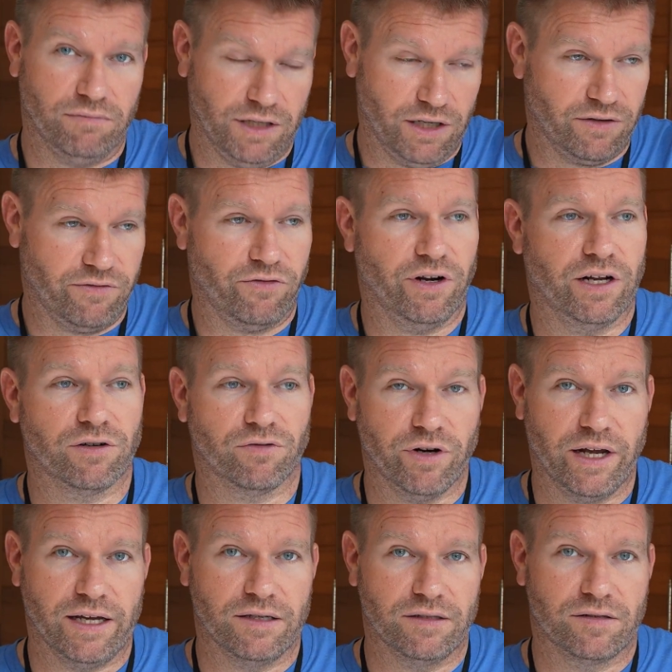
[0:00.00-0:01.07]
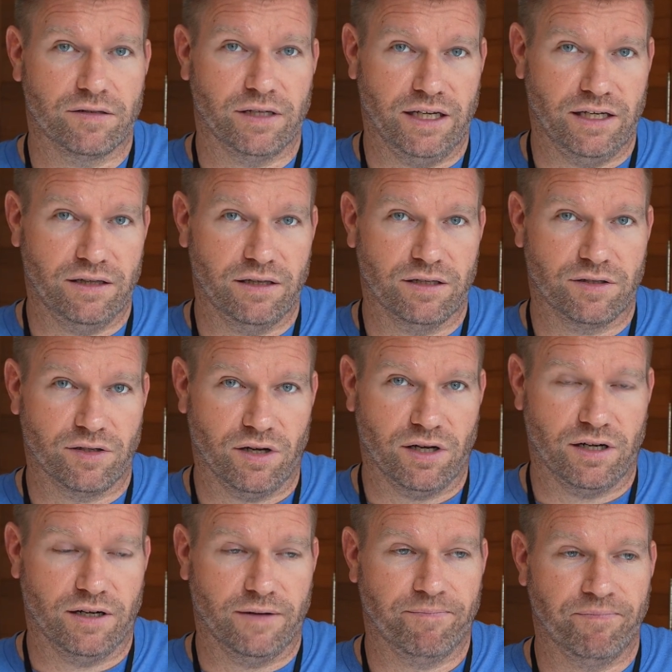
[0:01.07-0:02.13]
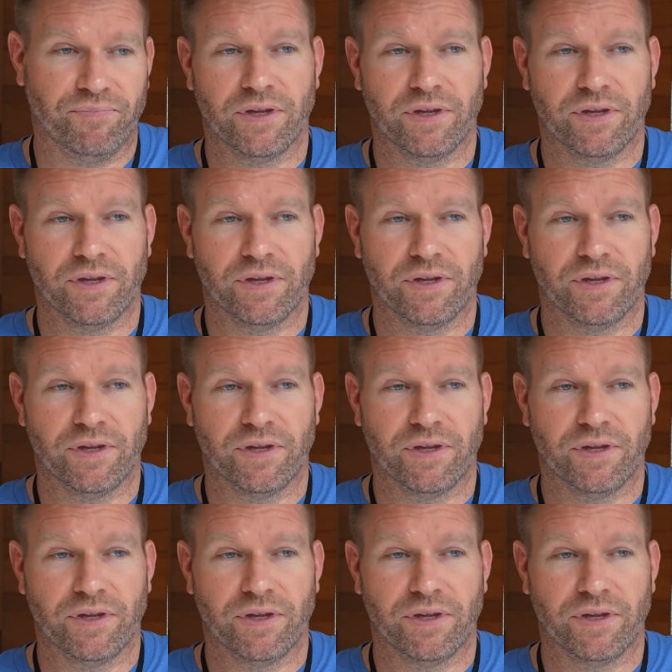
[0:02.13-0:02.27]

near infrared arrays in the sauna.